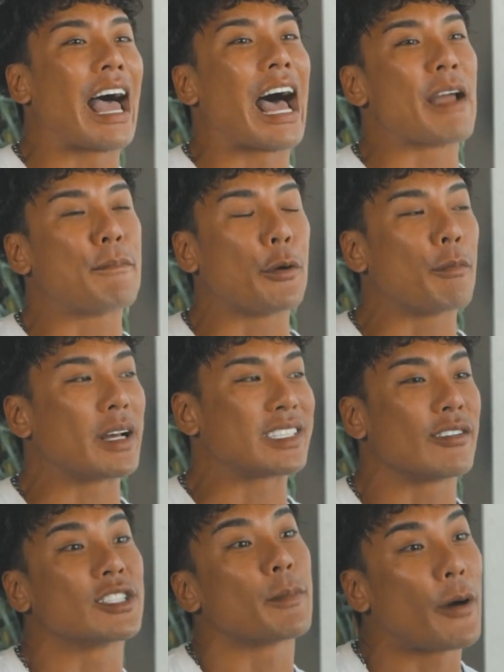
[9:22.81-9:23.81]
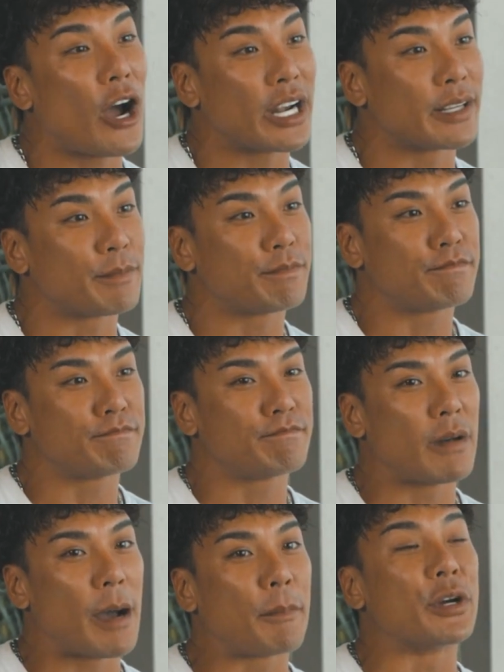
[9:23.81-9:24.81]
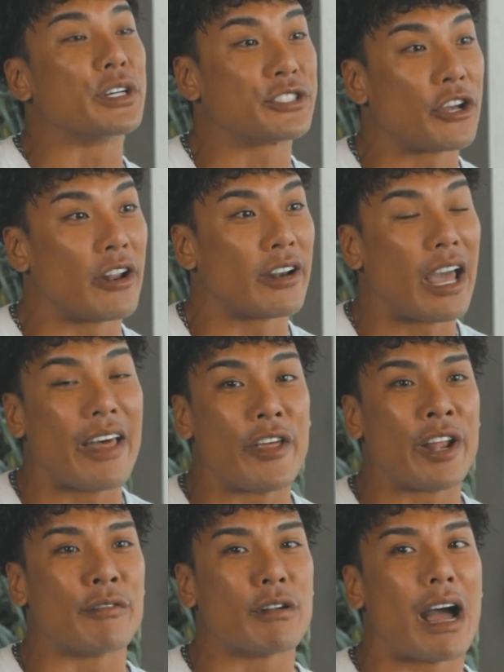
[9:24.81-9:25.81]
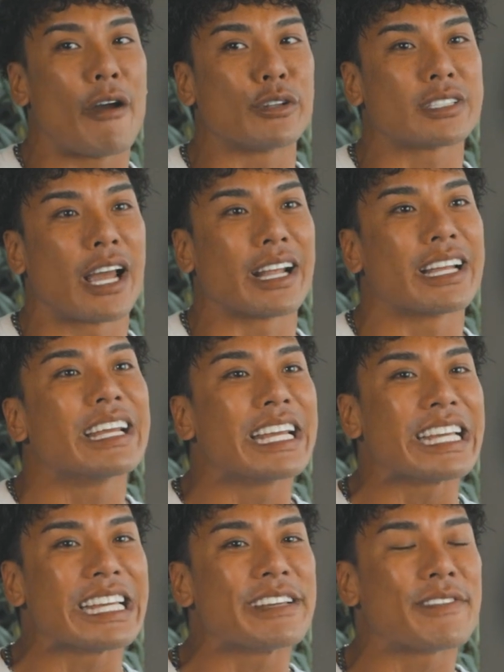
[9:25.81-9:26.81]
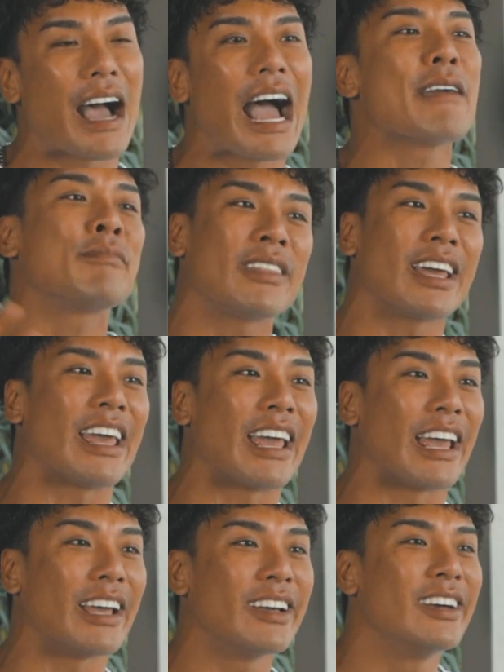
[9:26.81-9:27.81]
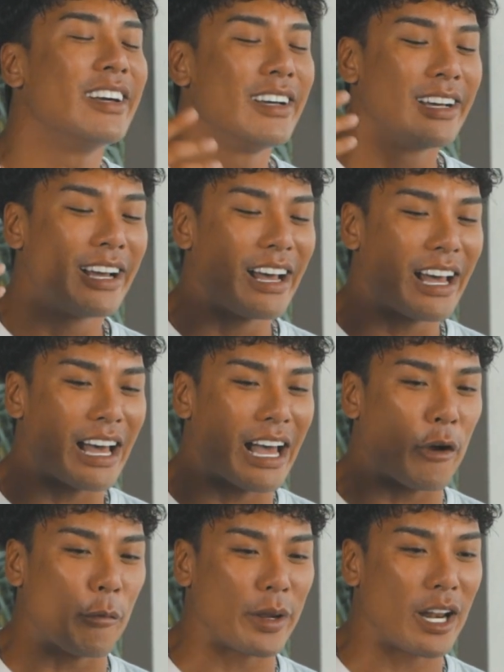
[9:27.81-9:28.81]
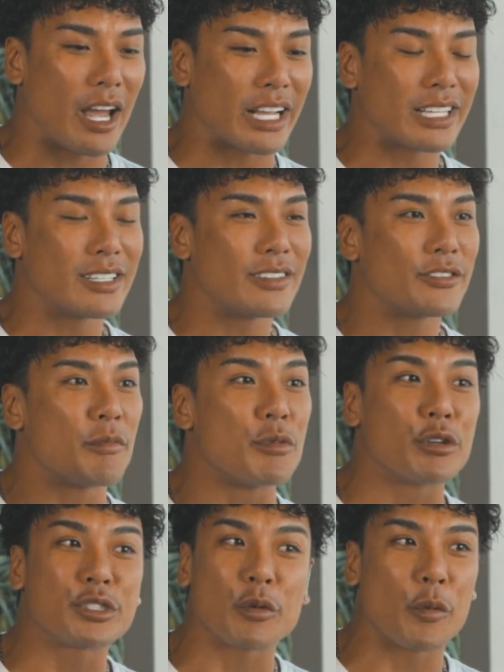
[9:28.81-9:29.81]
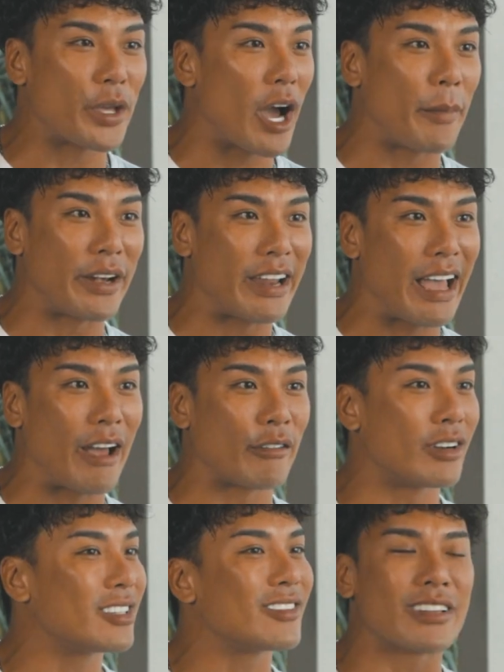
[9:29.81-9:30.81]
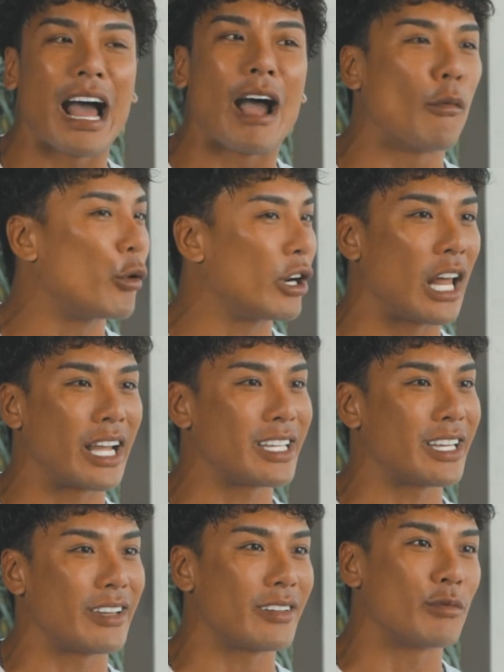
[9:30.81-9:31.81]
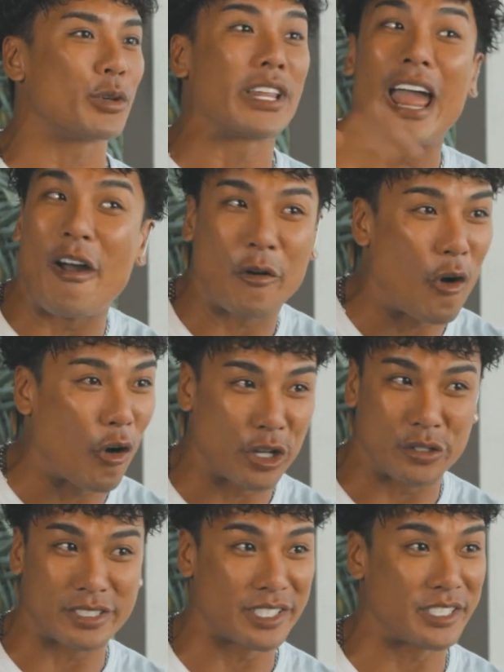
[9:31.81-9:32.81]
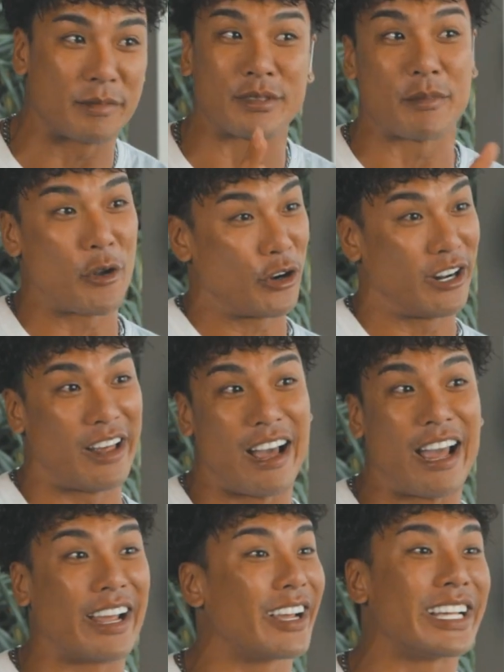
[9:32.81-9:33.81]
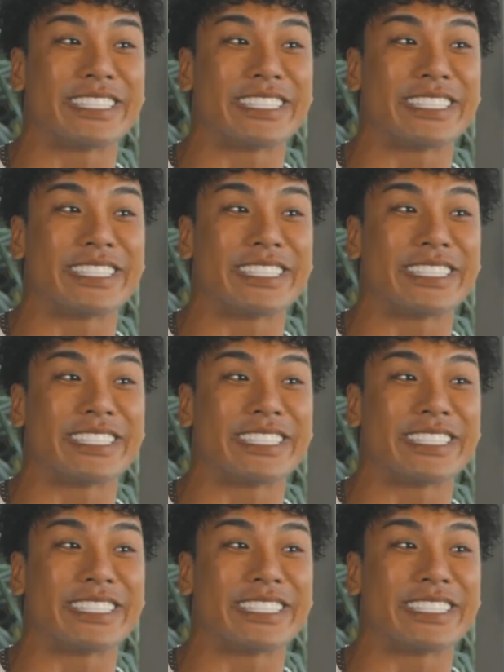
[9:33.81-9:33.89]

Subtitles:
I put myself as a party person, and then I was like, if I'm there, I will be like, the music will be up and down. I wouldn't like it. With the alcohol in your systems, I'm not gonna lie.